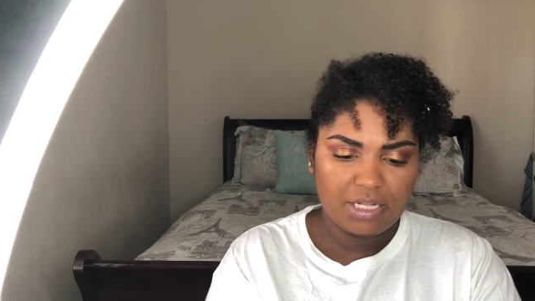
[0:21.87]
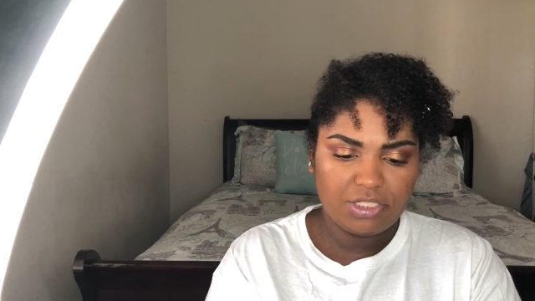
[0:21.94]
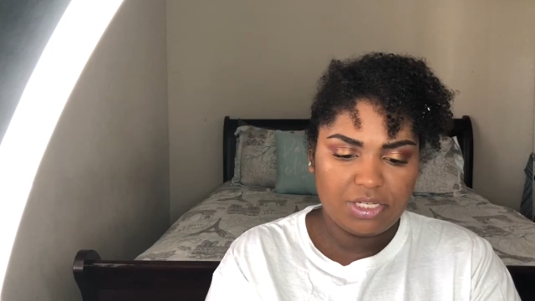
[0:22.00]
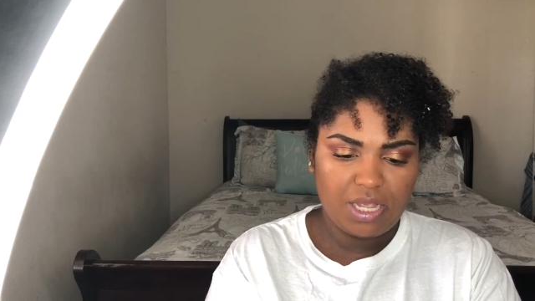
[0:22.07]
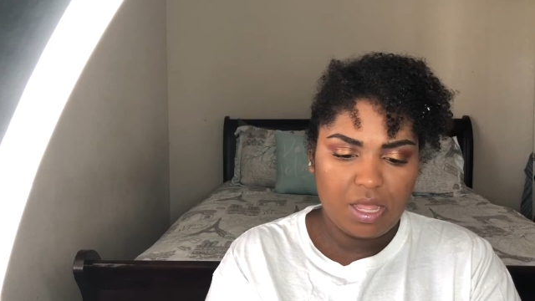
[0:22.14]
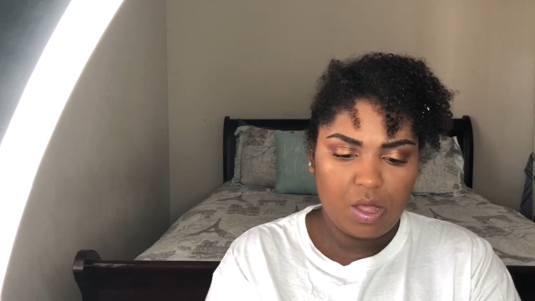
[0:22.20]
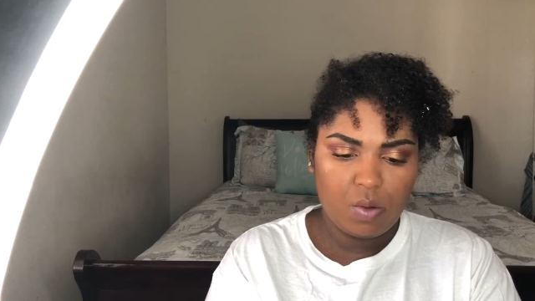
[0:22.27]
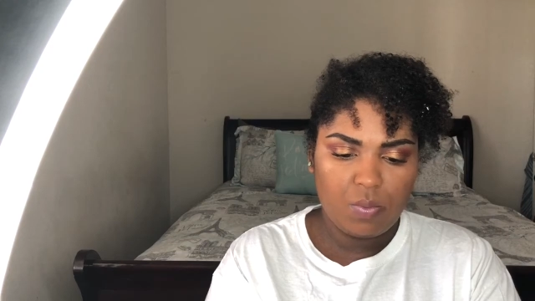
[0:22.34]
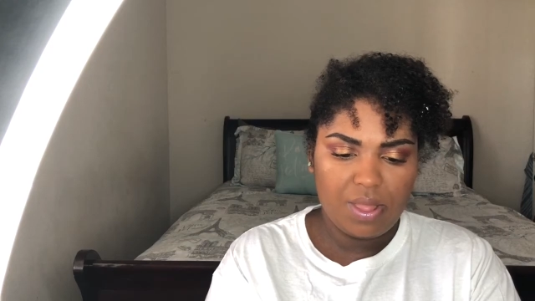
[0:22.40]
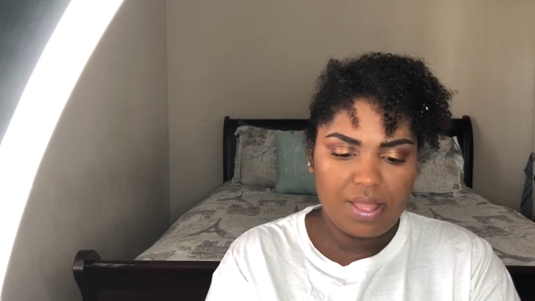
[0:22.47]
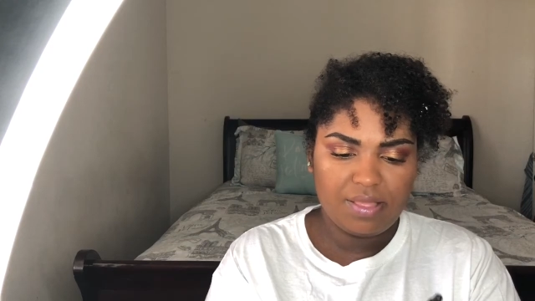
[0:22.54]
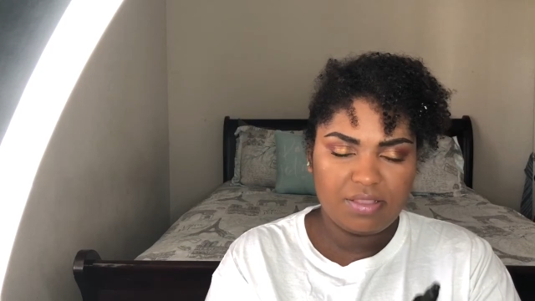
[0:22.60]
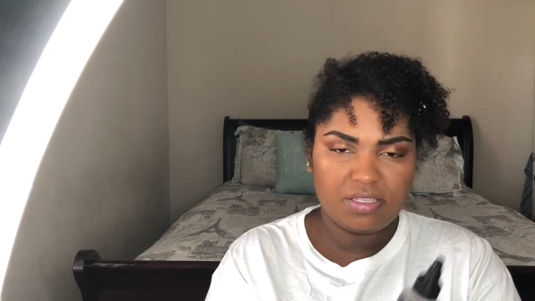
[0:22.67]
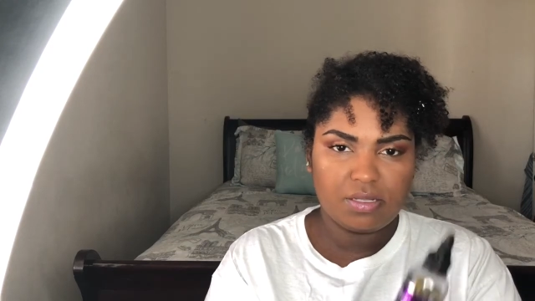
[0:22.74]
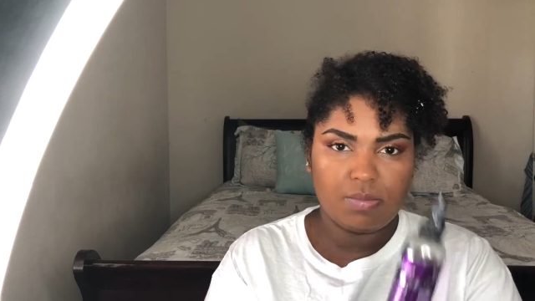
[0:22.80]
gel
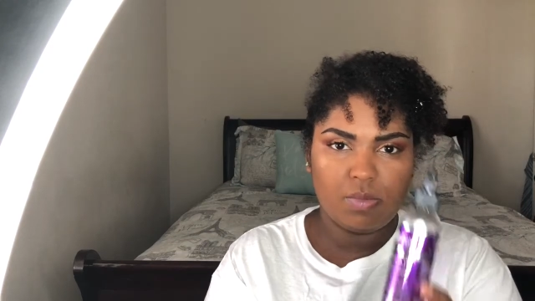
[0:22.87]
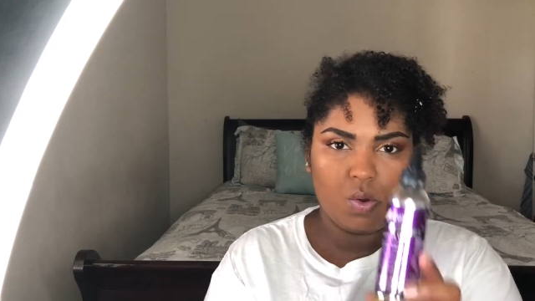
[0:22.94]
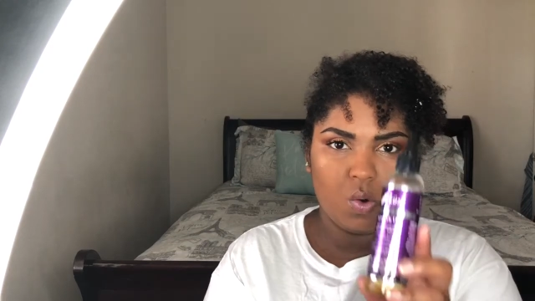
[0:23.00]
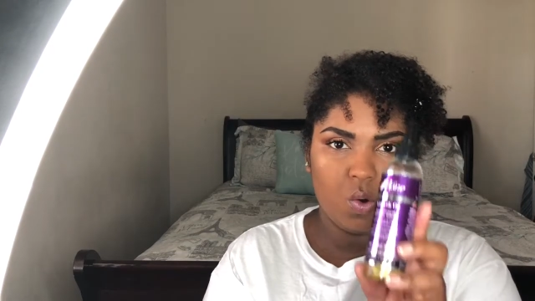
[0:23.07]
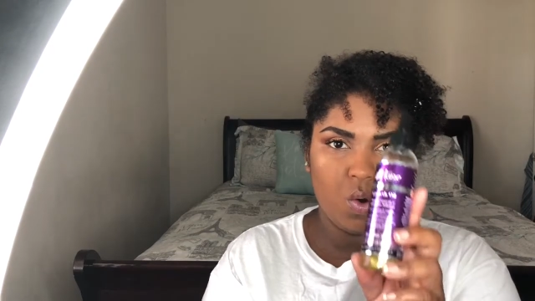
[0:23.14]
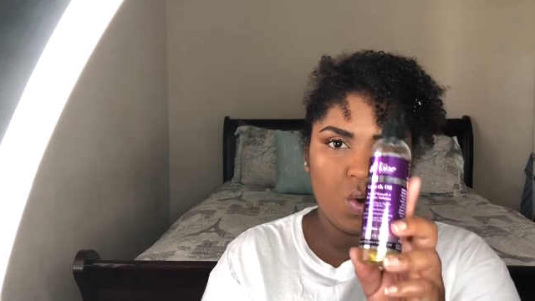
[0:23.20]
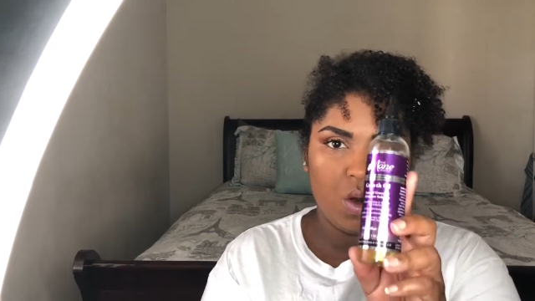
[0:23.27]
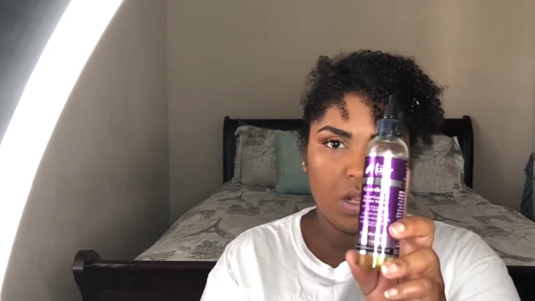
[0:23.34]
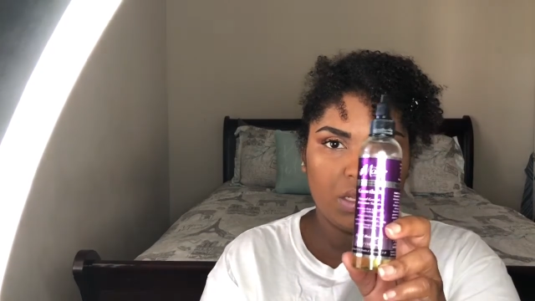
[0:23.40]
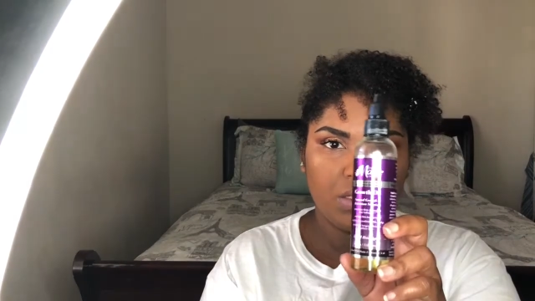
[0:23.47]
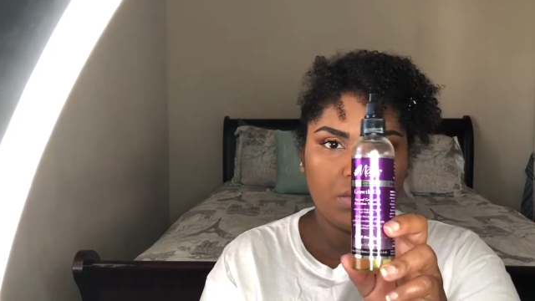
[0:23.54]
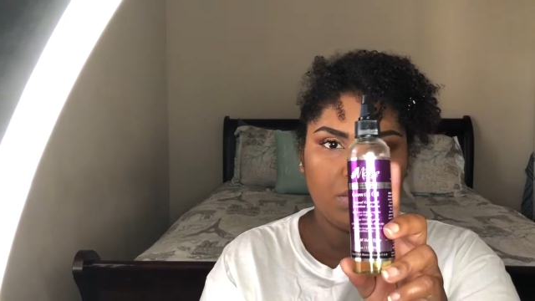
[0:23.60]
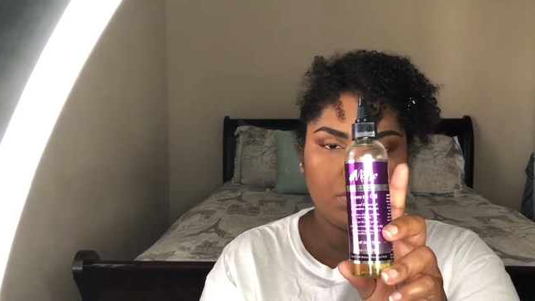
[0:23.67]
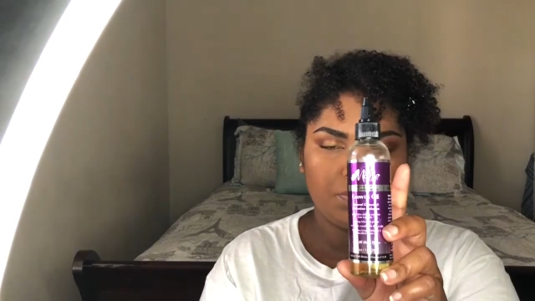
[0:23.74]
with some oil,